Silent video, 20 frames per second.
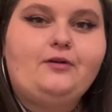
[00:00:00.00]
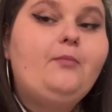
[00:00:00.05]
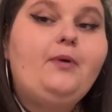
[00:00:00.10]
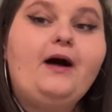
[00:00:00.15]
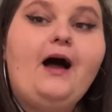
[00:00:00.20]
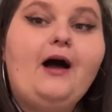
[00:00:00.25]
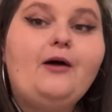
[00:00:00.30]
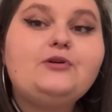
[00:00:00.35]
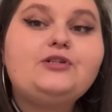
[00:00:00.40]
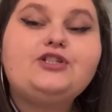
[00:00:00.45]

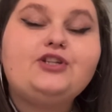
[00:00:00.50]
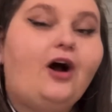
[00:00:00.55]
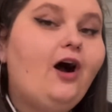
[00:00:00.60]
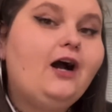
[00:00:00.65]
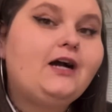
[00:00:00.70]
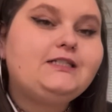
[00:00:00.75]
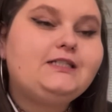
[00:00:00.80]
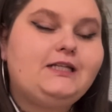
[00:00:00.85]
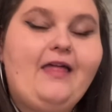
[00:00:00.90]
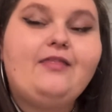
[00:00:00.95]
but I was
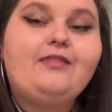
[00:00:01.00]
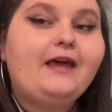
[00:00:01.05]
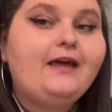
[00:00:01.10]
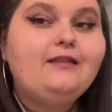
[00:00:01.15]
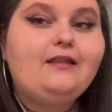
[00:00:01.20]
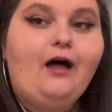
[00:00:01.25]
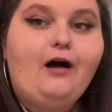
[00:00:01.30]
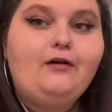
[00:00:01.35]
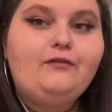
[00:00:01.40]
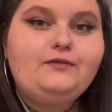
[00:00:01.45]
shocked. They
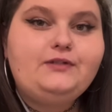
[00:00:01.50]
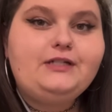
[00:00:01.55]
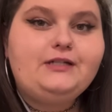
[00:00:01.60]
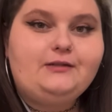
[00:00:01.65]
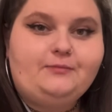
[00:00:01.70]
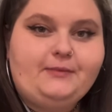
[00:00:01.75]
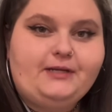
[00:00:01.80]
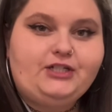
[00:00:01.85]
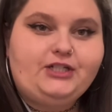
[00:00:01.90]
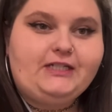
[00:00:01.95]
loved
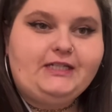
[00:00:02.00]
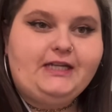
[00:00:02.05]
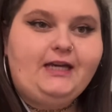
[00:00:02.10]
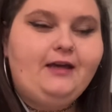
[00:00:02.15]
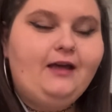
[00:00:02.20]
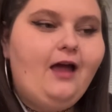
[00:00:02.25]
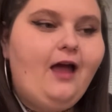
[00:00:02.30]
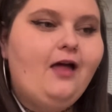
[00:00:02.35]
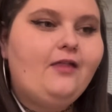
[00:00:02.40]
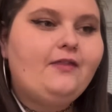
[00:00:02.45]
my
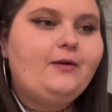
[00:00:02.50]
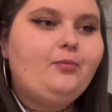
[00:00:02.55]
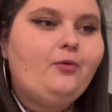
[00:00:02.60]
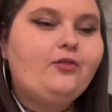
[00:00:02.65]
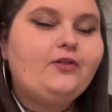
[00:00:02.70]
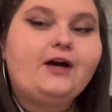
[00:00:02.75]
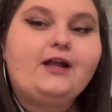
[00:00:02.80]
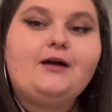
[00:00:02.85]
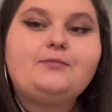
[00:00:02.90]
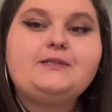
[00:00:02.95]
chili. They
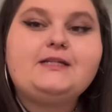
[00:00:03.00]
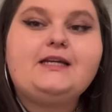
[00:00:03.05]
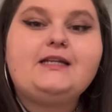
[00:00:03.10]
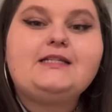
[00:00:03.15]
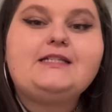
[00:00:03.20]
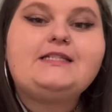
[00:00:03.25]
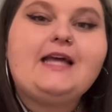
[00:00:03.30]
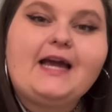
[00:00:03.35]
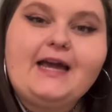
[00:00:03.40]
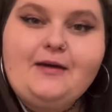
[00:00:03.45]
both got up to get a
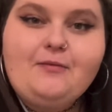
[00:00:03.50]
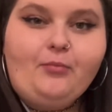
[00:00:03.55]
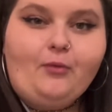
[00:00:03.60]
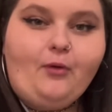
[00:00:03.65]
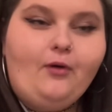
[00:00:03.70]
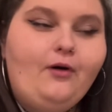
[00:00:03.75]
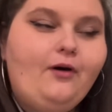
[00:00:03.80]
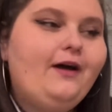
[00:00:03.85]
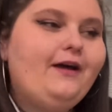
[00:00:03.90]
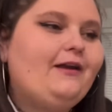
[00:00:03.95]
second
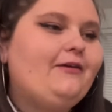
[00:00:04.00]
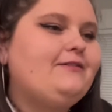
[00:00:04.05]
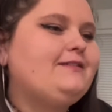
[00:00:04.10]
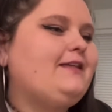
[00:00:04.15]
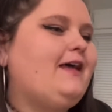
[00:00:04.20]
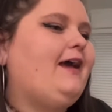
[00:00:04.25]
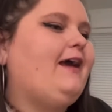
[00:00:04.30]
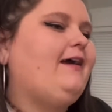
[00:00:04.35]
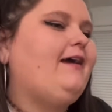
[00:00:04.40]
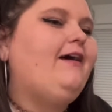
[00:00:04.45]
bowl and I was
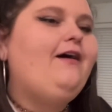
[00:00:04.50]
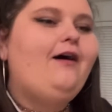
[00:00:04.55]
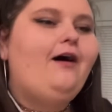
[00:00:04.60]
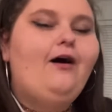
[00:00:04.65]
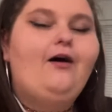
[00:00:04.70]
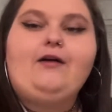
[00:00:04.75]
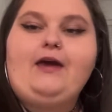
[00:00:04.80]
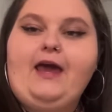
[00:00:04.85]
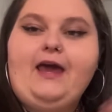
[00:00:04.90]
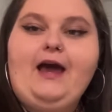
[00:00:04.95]
like,
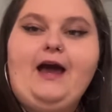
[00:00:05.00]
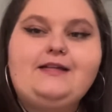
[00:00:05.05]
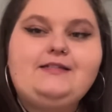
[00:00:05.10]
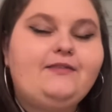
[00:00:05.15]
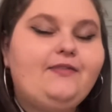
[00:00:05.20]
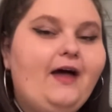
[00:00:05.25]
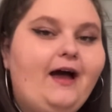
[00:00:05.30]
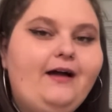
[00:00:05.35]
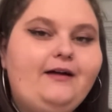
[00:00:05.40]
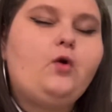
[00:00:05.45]
okay, I did
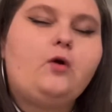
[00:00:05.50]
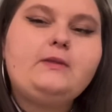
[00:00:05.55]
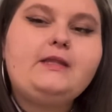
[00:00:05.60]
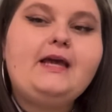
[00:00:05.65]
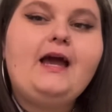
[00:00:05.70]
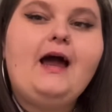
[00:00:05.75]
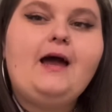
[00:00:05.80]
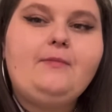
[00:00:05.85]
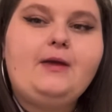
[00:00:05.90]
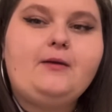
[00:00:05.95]
that. Normally
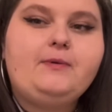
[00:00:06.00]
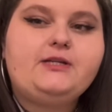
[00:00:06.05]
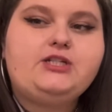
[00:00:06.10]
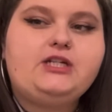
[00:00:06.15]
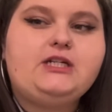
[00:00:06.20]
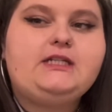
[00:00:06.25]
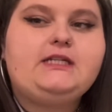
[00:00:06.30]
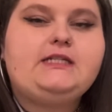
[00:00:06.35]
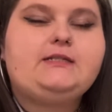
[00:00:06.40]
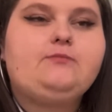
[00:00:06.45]
I make my
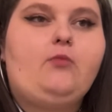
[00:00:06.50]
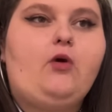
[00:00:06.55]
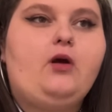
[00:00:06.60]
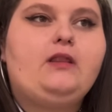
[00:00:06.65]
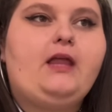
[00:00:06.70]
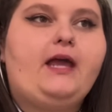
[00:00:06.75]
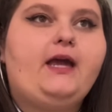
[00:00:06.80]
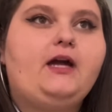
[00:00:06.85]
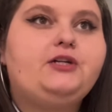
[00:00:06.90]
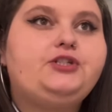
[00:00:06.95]
chilies more
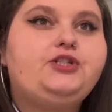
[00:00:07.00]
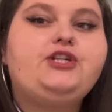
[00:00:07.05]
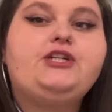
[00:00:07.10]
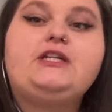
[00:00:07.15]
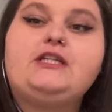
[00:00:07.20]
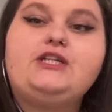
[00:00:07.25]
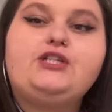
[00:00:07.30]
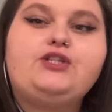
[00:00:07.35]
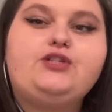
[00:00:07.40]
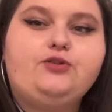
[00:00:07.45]
like a
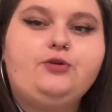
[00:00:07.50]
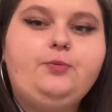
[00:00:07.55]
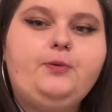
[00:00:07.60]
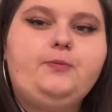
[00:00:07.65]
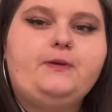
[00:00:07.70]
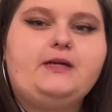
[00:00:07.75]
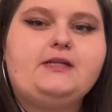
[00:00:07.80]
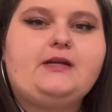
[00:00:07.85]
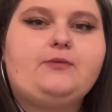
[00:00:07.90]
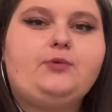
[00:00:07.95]
chili soup
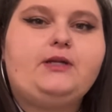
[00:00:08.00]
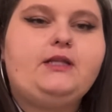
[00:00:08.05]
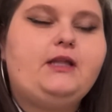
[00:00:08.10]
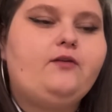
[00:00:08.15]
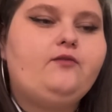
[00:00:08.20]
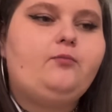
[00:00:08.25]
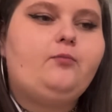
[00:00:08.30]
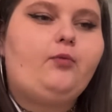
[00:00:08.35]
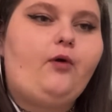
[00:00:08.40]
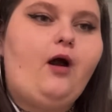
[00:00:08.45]
because I really
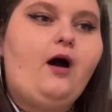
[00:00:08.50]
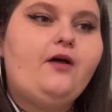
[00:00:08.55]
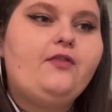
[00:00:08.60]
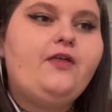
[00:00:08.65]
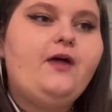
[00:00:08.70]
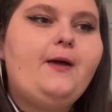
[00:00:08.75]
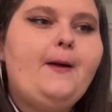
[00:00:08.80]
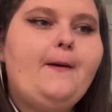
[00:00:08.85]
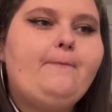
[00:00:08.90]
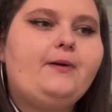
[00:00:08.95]
love
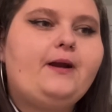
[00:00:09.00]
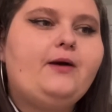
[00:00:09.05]
broth, but